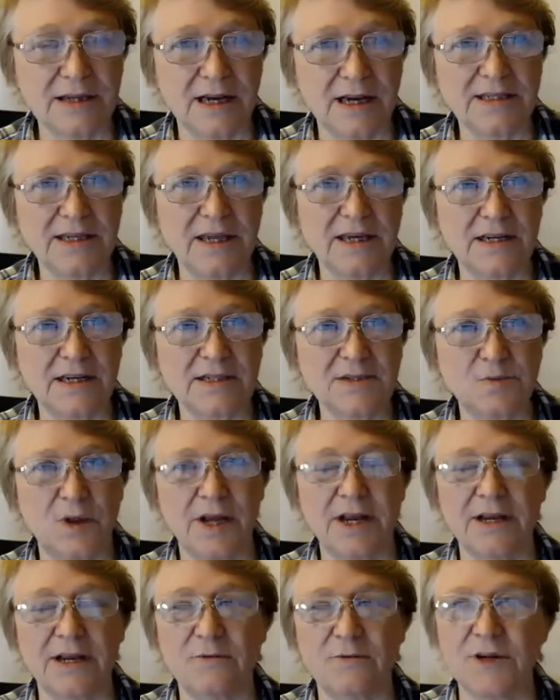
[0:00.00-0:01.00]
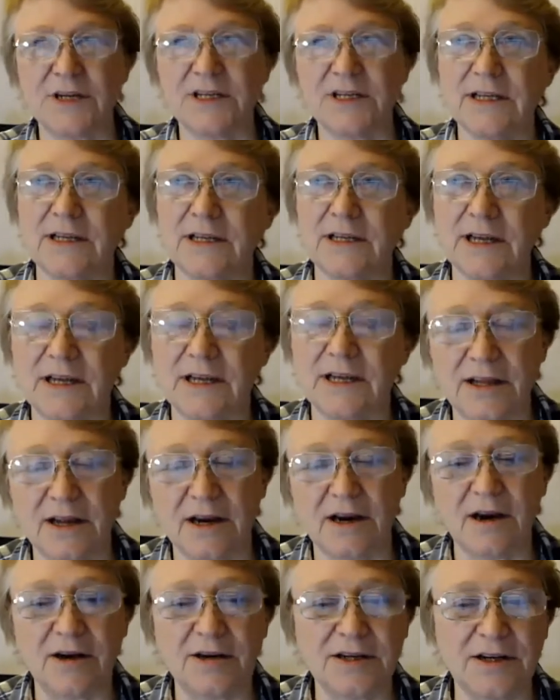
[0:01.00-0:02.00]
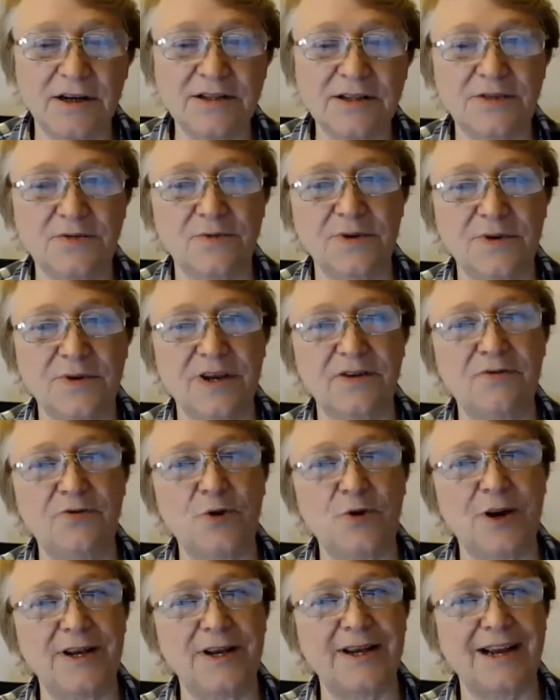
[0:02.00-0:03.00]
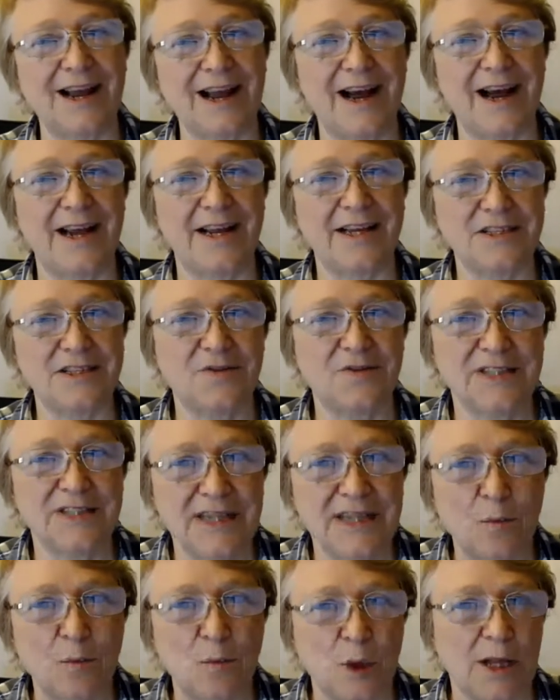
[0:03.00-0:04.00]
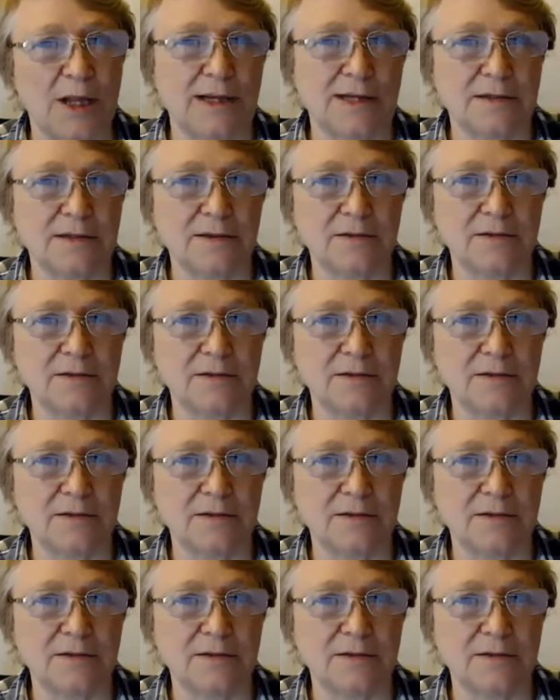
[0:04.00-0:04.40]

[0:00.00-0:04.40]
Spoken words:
as I explained recently, there are just different kinds of assemblies.